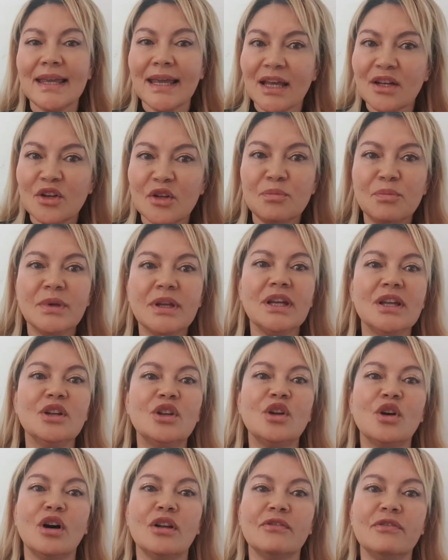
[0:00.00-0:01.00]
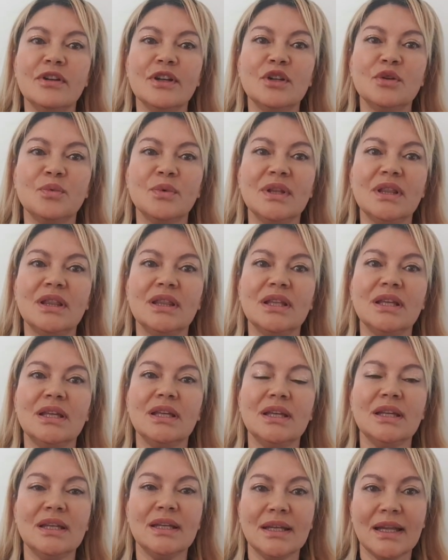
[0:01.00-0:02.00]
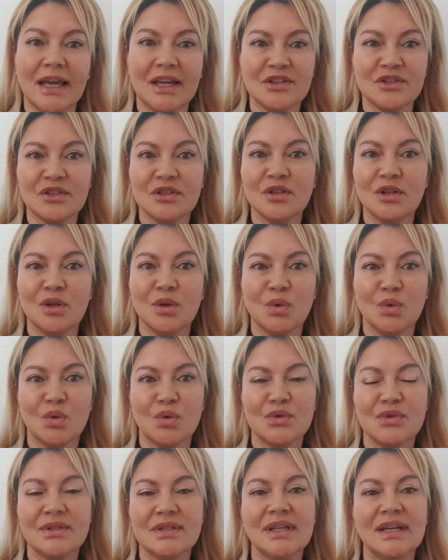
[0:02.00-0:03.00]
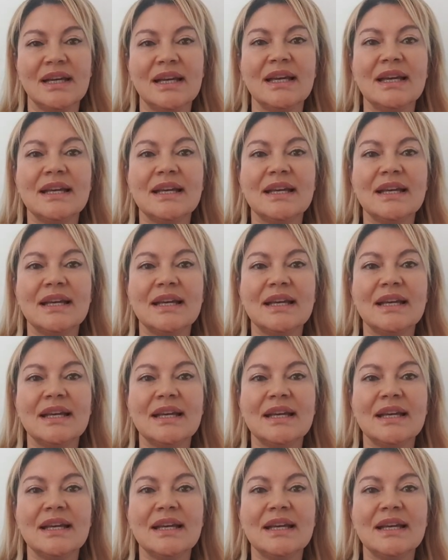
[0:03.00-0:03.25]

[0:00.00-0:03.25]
cannot be in conflict with the national laws